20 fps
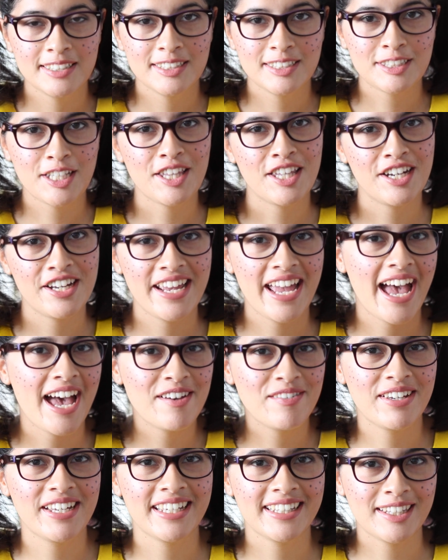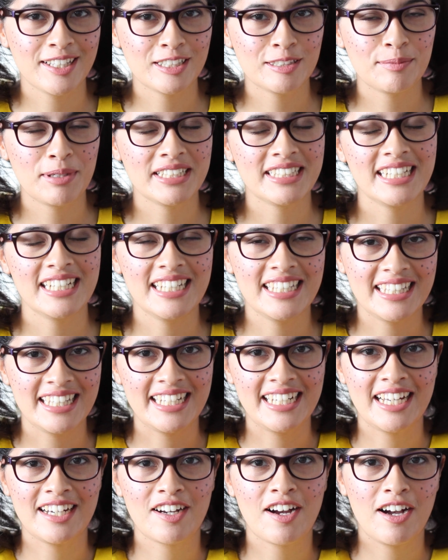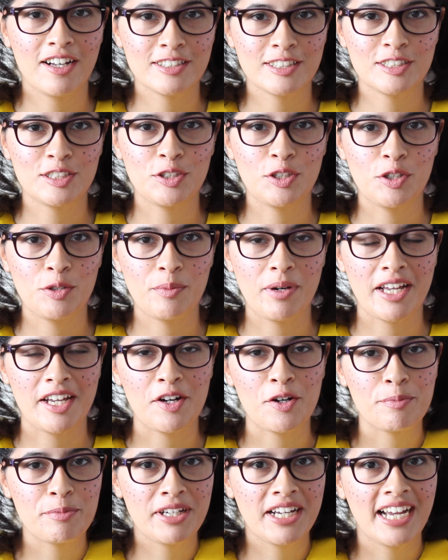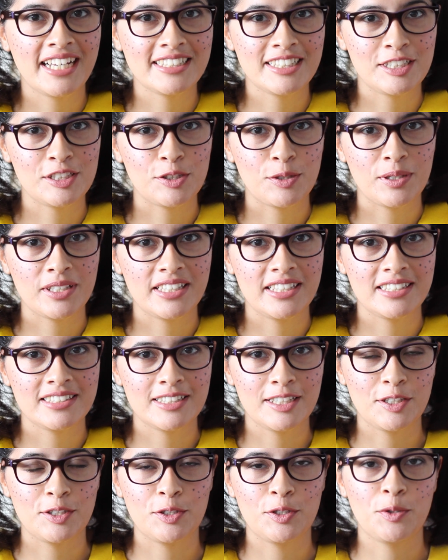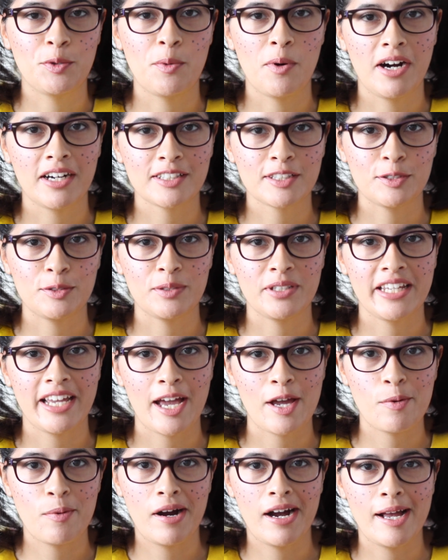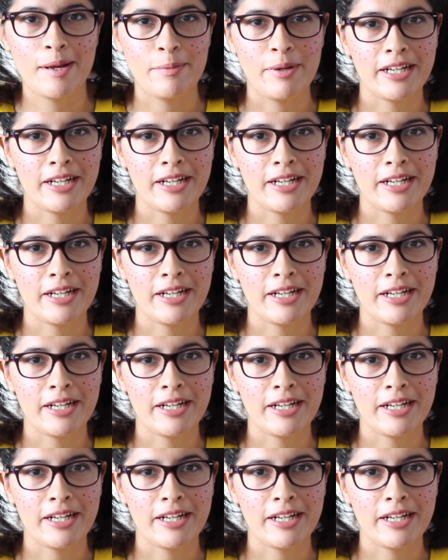So there you have it. There's my Chilindrina costume. I hope you guys enjoyed this little walkthrough DIY